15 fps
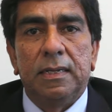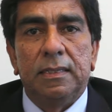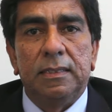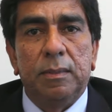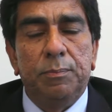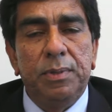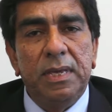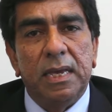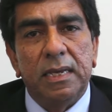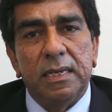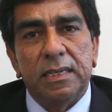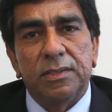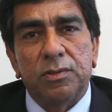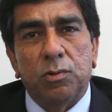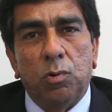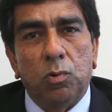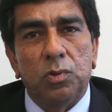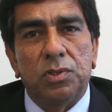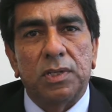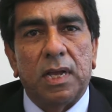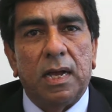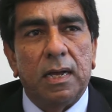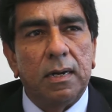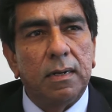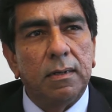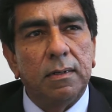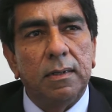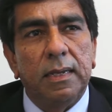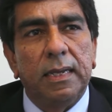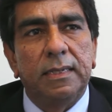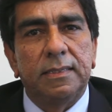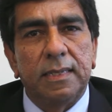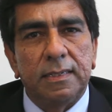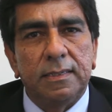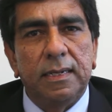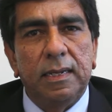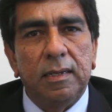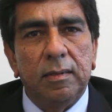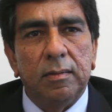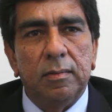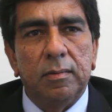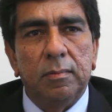The BIS codes are existing,